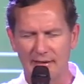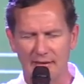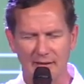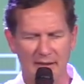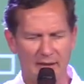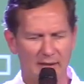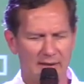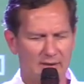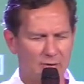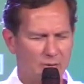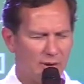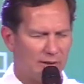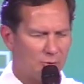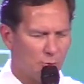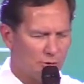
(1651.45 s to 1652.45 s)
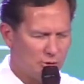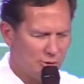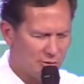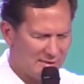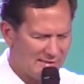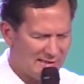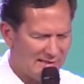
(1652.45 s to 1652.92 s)
Like,
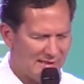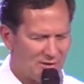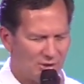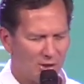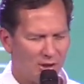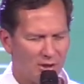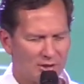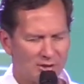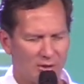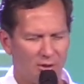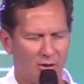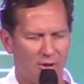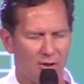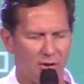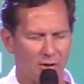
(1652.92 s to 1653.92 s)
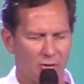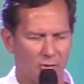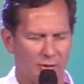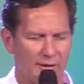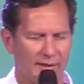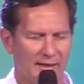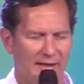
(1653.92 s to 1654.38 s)
would you teach us all,
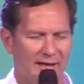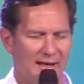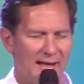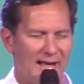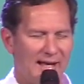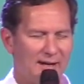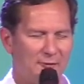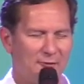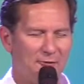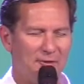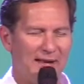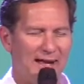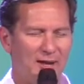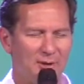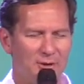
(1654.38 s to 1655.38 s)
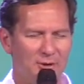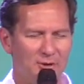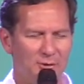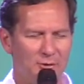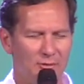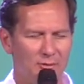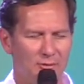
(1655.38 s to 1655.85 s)
Lord, how to
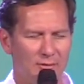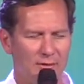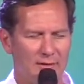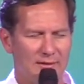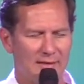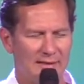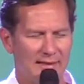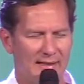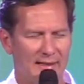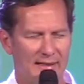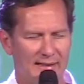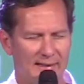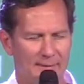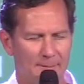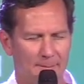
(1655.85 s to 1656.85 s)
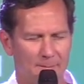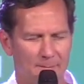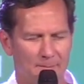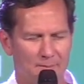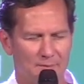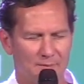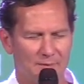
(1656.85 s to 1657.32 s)
value today?
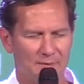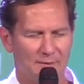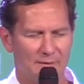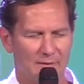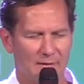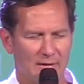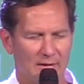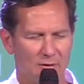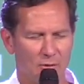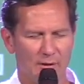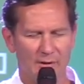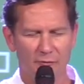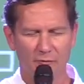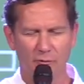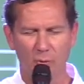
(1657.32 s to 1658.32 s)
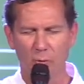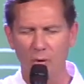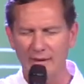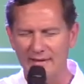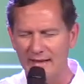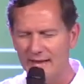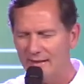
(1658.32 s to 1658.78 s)
Lord, and for
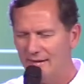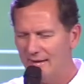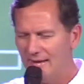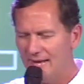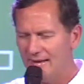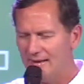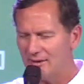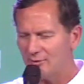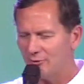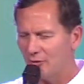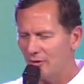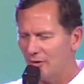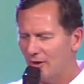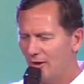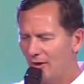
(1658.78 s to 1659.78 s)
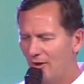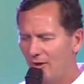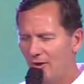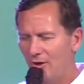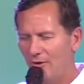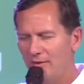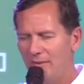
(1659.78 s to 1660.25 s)
what that is, for
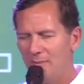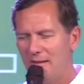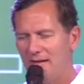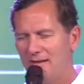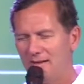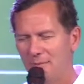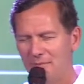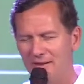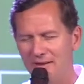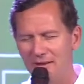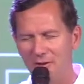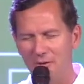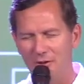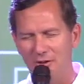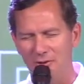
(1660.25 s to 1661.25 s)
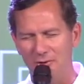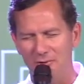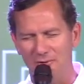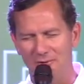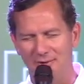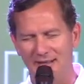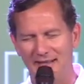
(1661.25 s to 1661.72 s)
all that may come to know
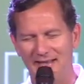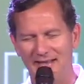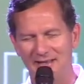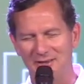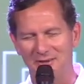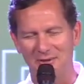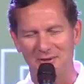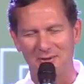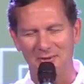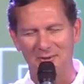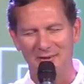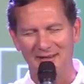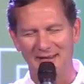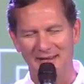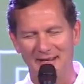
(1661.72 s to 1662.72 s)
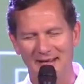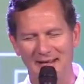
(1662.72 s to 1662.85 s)
you and the eternal